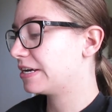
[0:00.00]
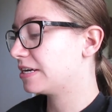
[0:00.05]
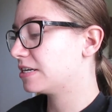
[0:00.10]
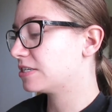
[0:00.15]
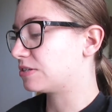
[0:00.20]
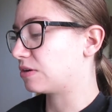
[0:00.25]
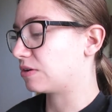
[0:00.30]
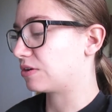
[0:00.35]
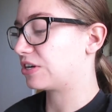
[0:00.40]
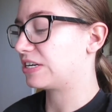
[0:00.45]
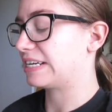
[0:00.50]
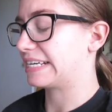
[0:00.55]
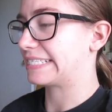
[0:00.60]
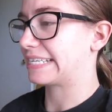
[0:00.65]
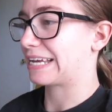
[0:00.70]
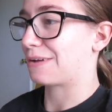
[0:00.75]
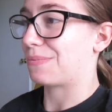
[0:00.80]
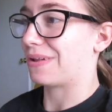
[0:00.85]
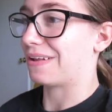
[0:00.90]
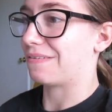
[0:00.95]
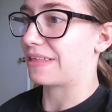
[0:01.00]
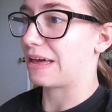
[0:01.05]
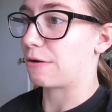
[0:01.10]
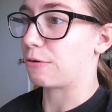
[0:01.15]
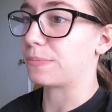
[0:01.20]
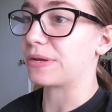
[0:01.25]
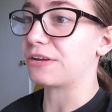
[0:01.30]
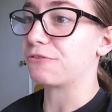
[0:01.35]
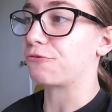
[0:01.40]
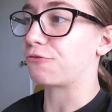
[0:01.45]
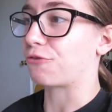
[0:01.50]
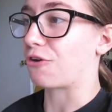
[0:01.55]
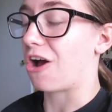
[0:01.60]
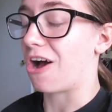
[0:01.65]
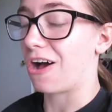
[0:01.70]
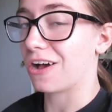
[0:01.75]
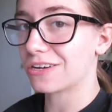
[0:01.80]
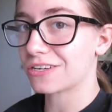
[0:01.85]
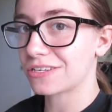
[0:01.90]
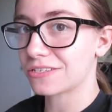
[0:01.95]
So a good example of that would be
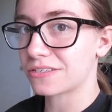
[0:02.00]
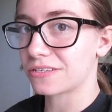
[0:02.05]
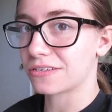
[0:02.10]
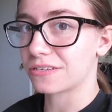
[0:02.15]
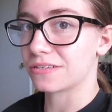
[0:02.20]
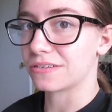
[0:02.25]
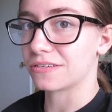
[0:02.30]
frogs.